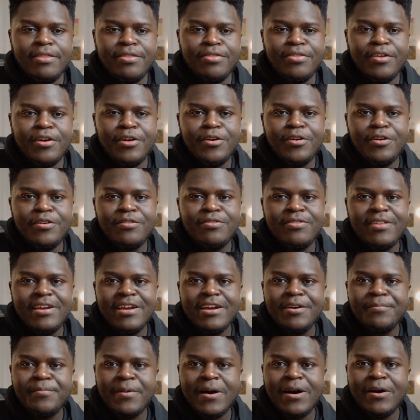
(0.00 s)
the good
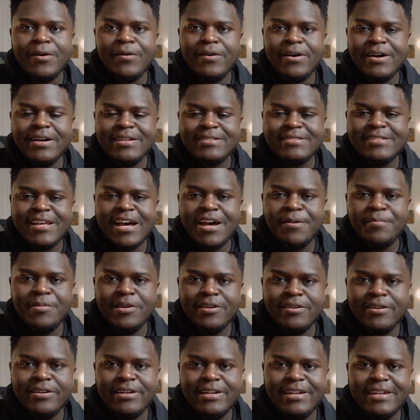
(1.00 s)
thing about a
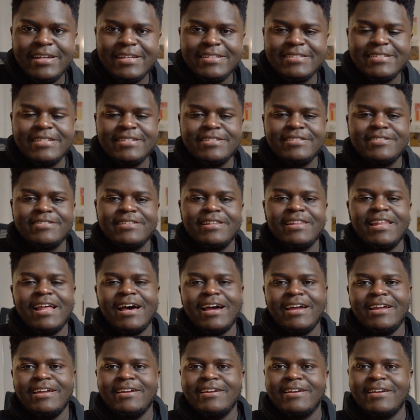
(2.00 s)
tablet is it's
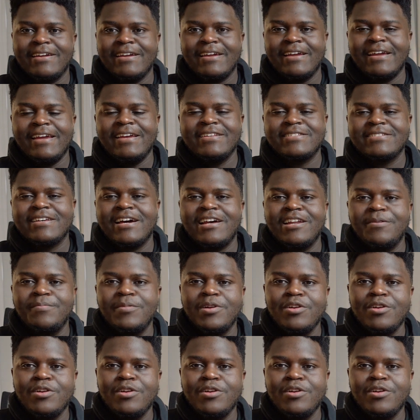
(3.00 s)
light, it's kind of